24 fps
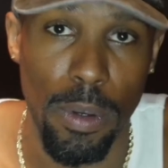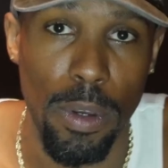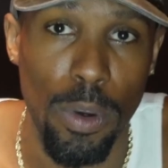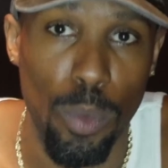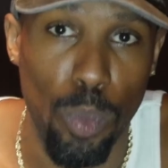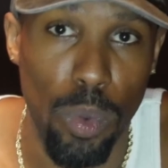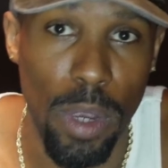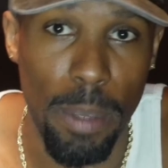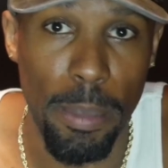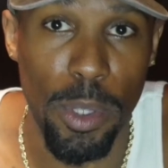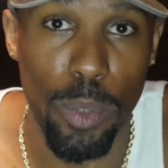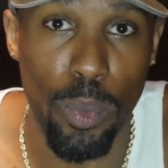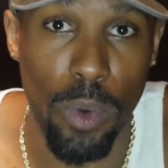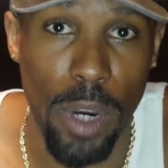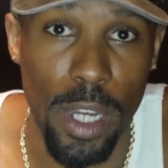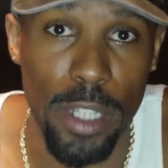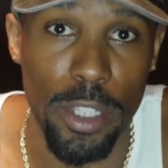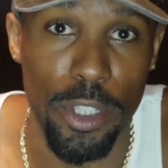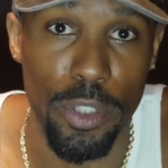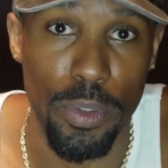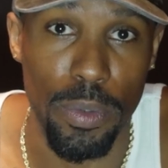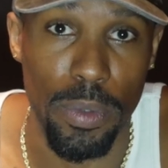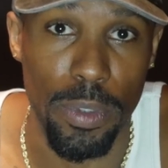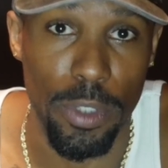women
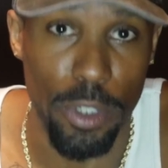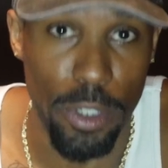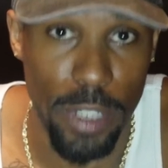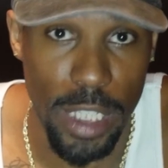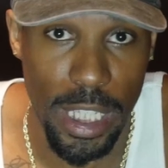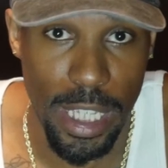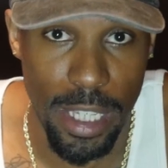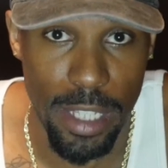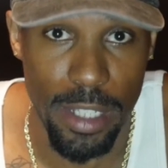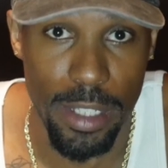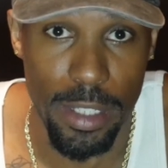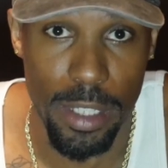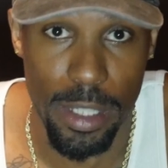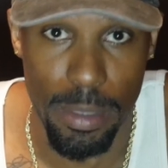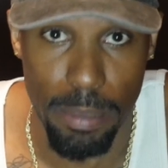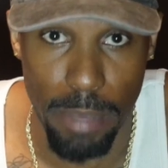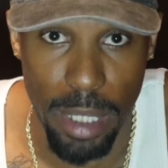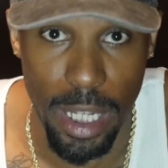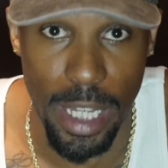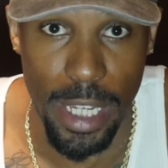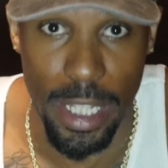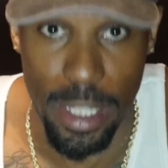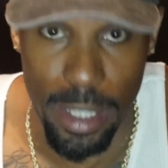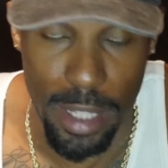want you. You're getting some
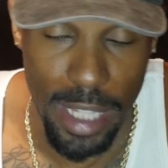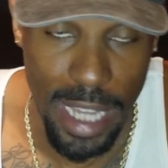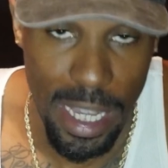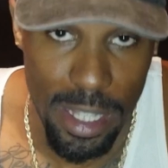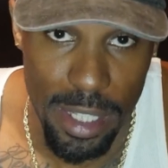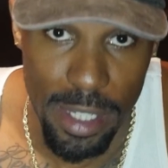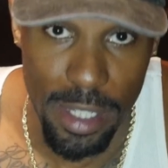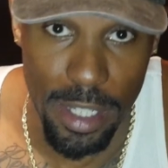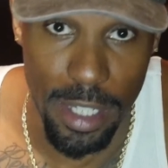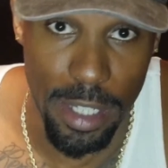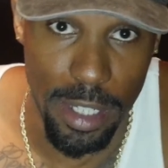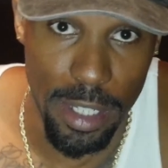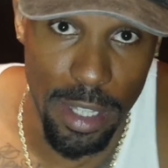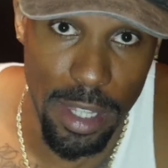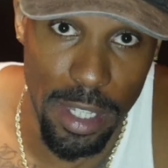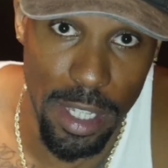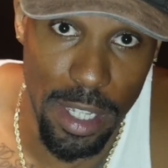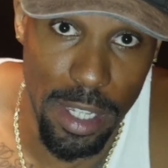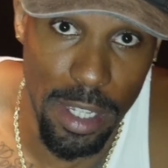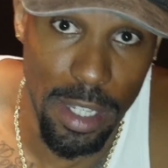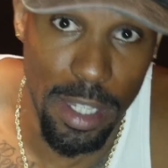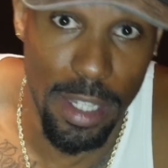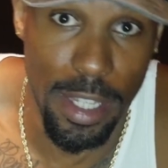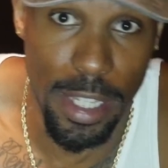play. That's a good
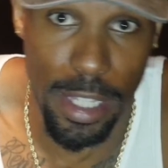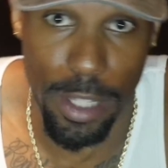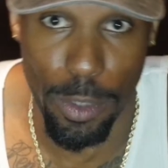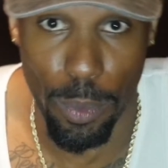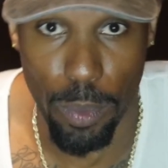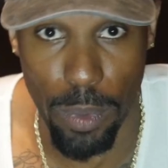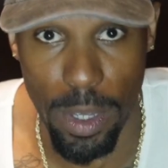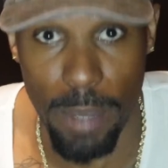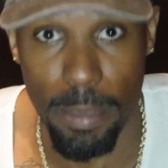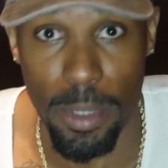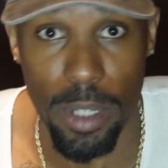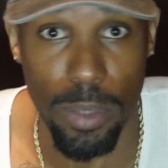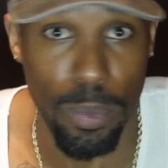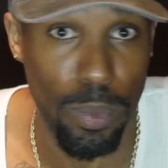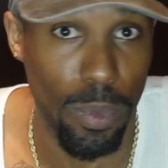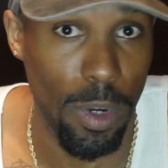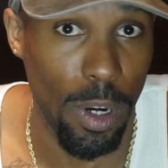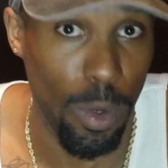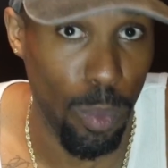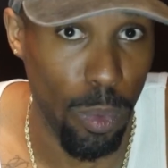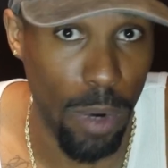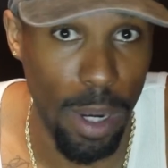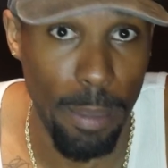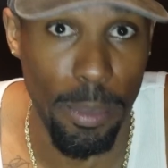thing. And a
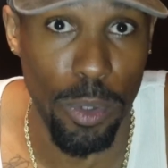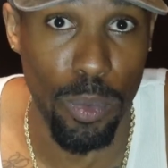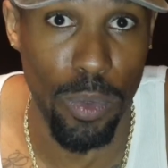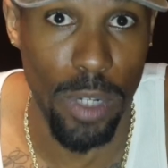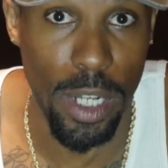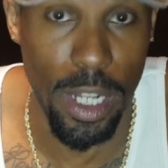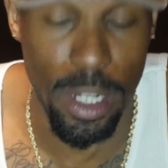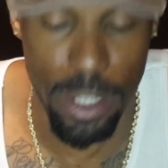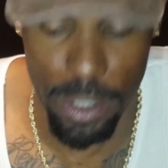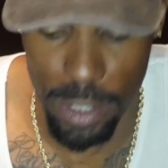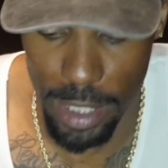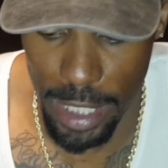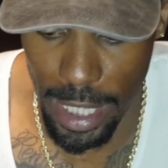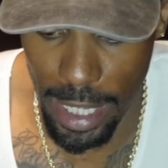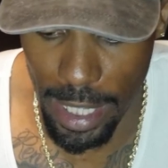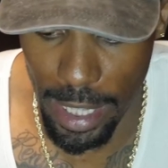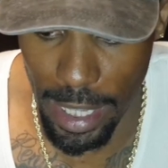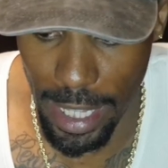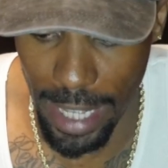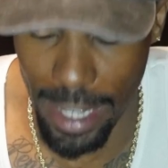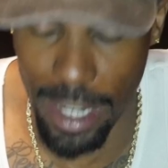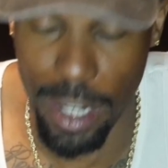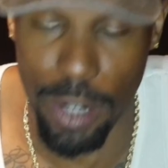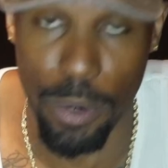woman would understand
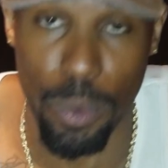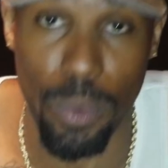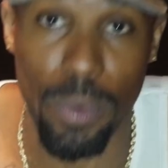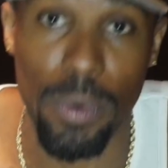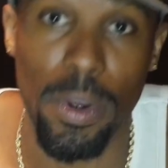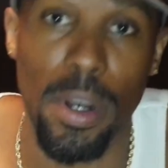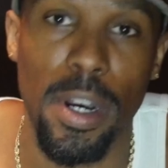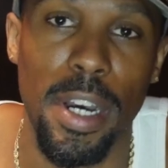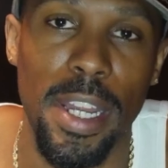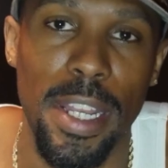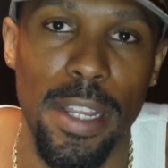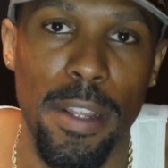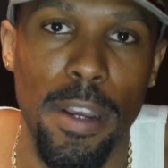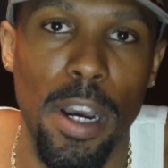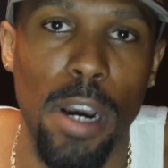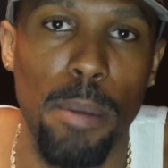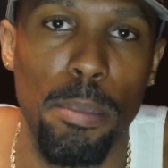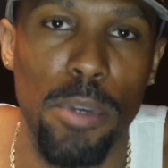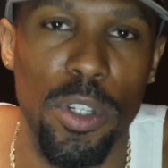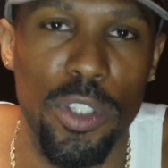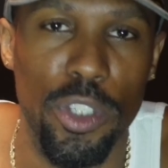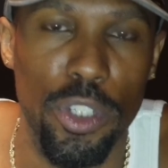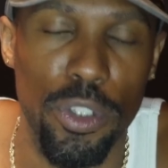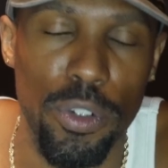that. A
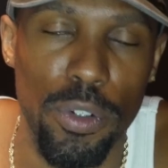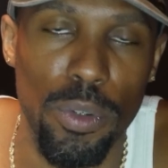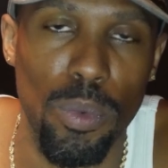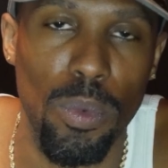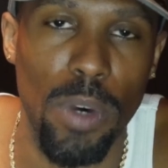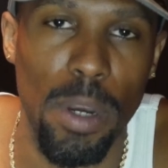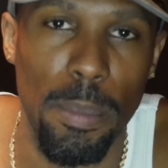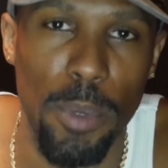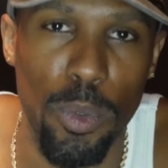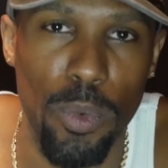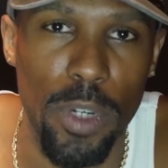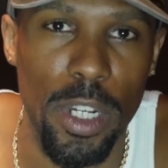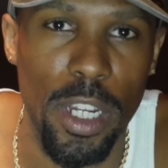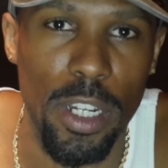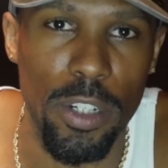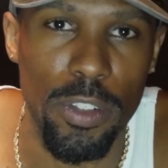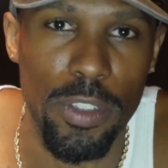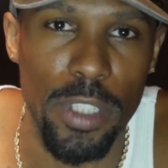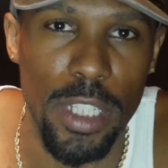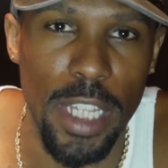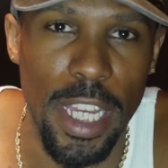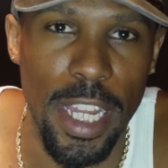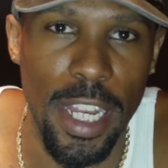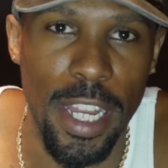mature woman would
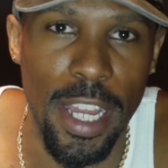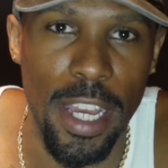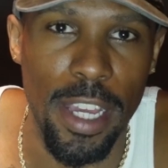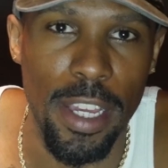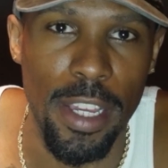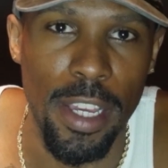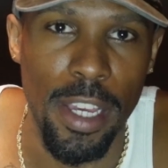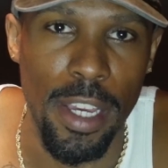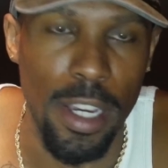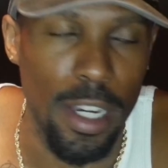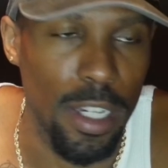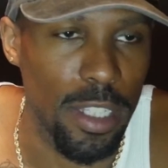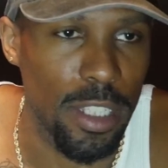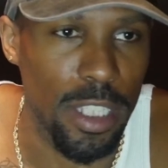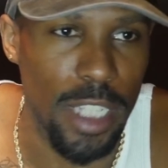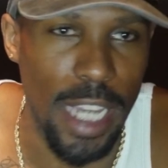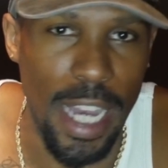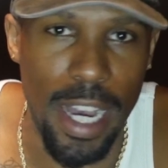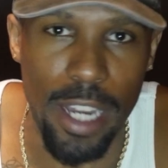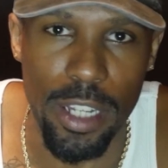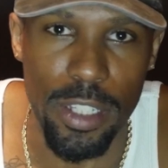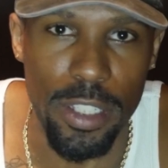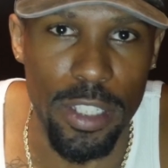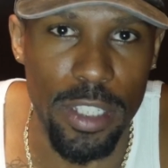understand that. A
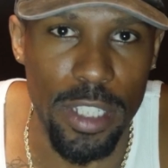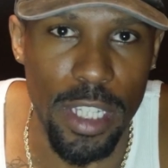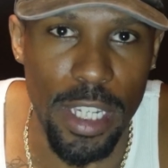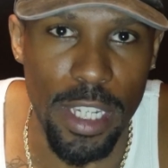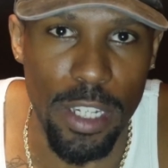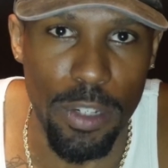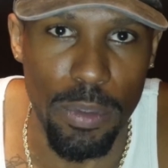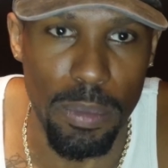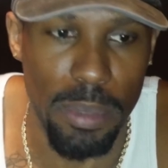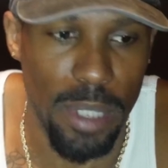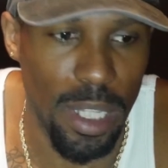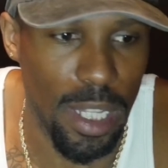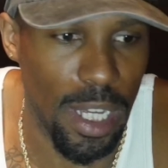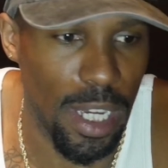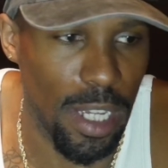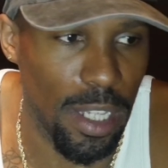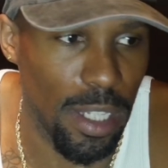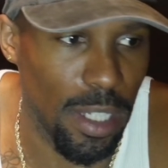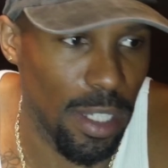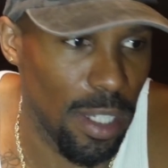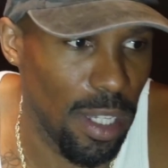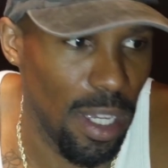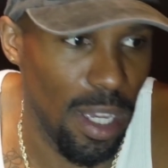childish chick would be like,